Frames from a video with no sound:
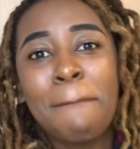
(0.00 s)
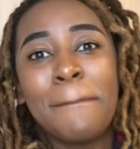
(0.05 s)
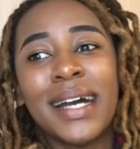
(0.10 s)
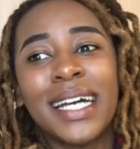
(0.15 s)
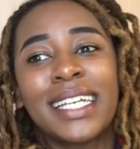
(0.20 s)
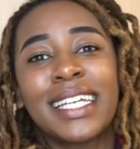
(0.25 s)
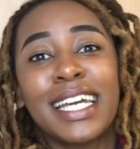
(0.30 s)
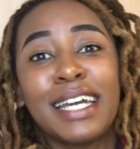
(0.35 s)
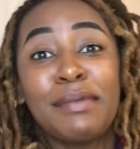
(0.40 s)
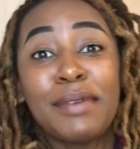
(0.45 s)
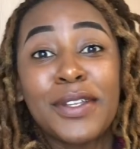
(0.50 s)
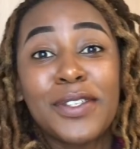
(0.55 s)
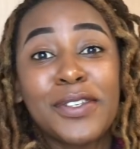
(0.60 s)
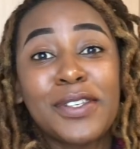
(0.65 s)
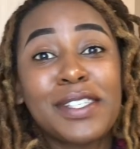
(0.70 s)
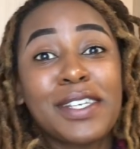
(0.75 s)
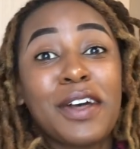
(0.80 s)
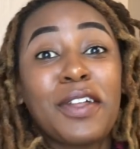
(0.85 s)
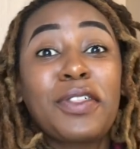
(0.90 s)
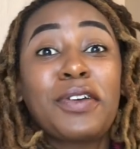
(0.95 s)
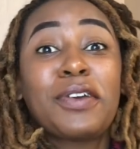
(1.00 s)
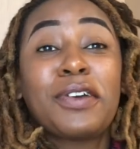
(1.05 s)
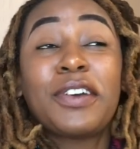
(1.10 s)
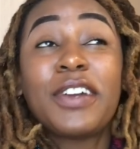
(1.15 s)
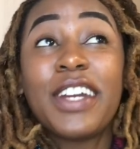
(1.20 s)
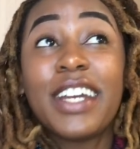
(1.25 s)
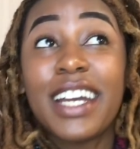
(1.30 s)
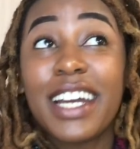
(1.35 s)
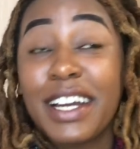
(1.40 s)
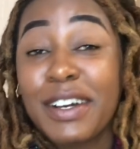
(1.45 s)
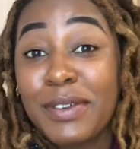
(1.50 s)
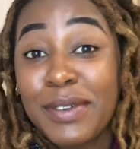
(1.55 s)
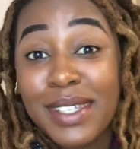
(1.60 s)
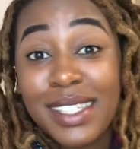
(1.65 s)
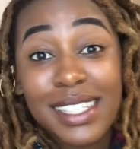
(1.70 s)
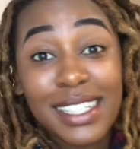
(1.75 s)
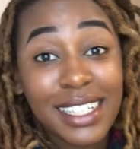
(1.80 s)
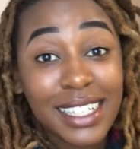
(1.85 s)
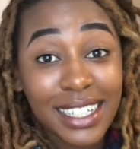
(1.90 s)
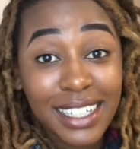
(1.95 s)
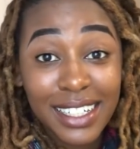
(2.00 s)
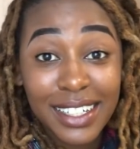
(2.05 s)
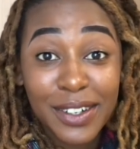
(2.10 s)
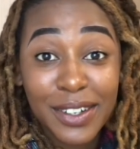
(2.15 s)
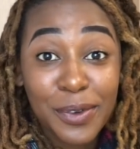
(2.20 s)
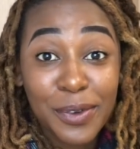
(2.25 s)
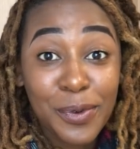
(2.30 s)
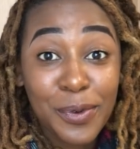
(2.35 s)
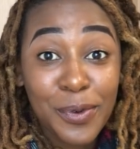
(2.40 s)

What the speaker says: But coming to South Korea, I was like,